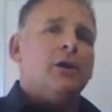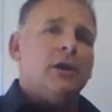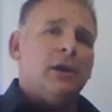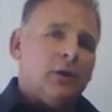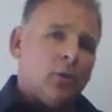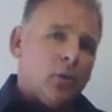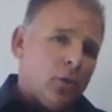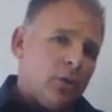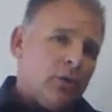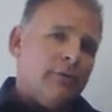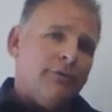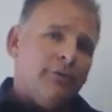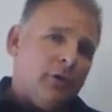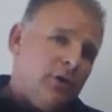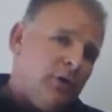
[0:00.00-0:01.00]
in order
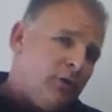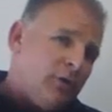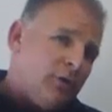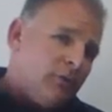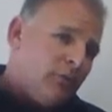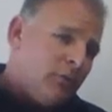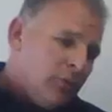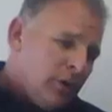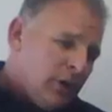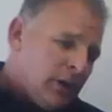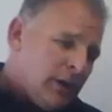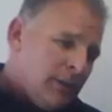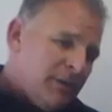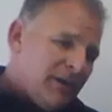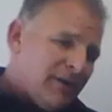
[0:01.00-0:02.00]
for you to
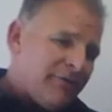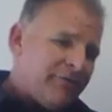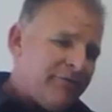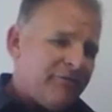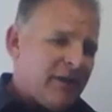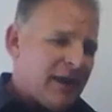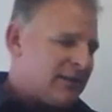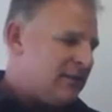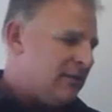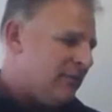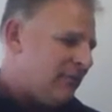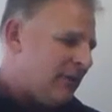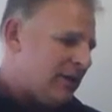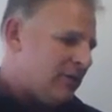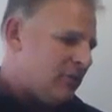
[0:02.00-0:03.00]
really be effective
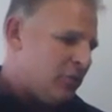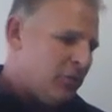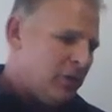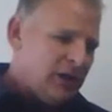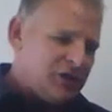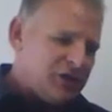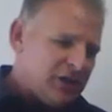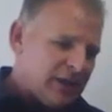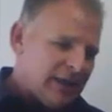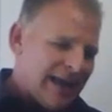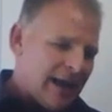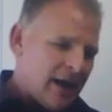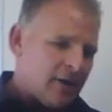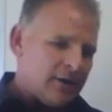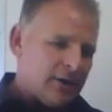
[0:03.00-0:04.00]
at reaching
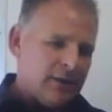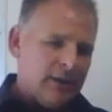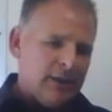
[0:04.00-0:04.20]
out and